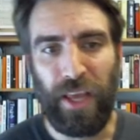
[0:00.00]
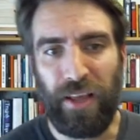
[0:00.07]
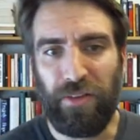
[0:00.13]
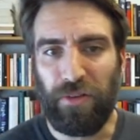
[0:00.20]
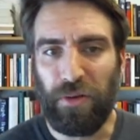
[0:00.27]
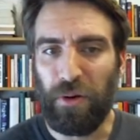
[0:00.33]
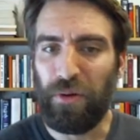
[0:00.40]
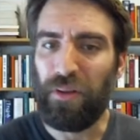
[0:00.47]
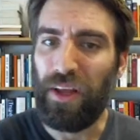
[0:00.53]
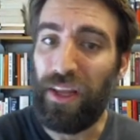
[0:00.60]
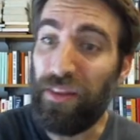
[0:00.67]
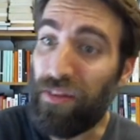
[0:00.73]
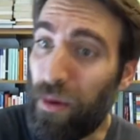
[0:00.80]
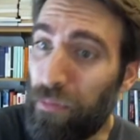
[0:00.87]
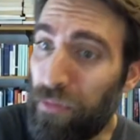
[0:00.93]
And so, in
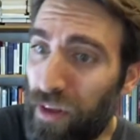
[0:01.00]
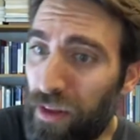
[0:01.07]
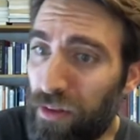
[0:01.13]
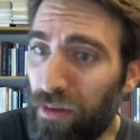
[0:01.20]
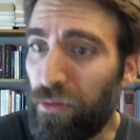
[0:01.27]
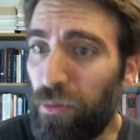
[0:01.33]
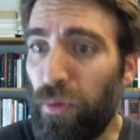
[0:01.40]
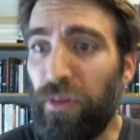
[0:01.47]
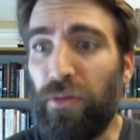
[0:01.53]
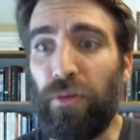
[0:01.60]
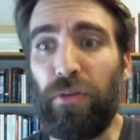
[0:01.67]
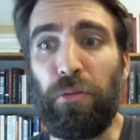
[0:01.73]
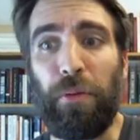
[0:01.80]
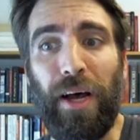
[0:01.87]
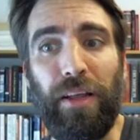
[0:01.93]
some senses, was
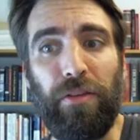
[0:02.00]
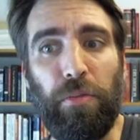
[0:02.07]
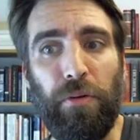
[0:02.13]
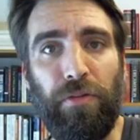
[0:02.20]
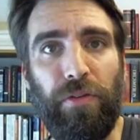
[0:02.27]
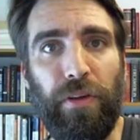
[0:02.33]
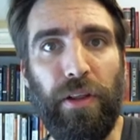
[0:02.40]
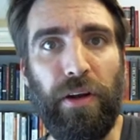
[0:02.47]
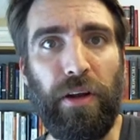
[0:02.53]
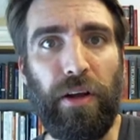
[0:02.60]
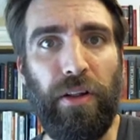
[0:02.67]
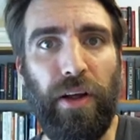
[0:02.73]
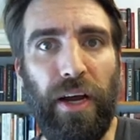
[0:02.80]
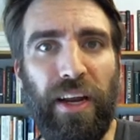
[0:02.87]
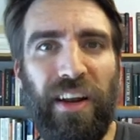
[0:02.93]
responsible for the
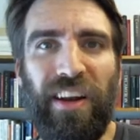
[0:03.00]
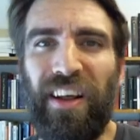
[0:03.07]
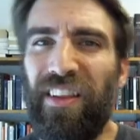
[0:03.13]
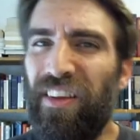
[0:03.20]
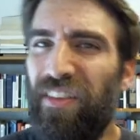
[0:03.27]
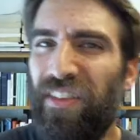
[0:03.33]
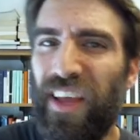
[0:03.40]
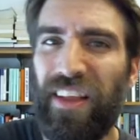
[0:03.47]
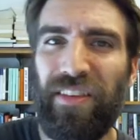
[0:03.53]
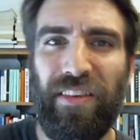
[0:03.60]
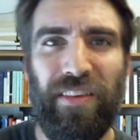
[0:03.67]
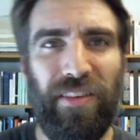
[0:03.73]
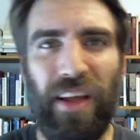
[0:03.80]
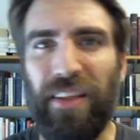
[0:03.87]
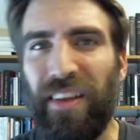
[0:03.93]
decline. In other
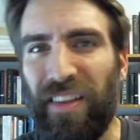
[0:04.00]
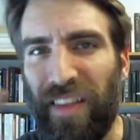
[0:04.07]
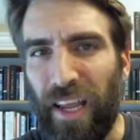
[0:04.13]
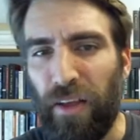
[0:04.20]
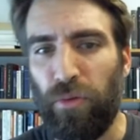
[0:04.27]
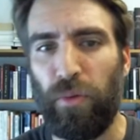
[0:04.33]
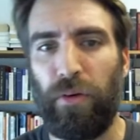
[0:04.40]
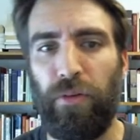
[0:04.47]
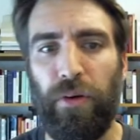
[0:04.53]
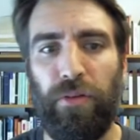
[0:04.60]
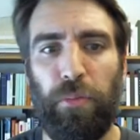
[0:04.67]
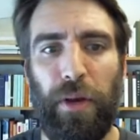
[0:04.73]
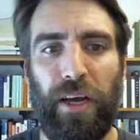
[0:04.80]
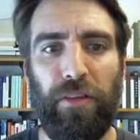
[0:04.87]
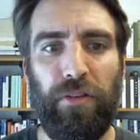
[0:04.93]
senses, other things were
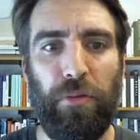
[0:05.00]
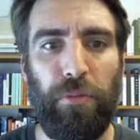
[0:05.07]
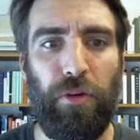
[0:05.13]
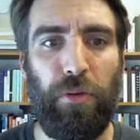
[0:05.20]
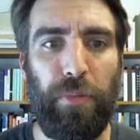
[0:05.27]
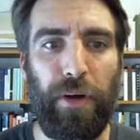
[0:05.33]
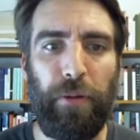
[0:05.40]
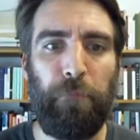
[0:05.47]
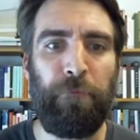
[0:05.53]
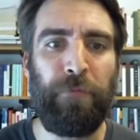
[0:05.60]
responsible. But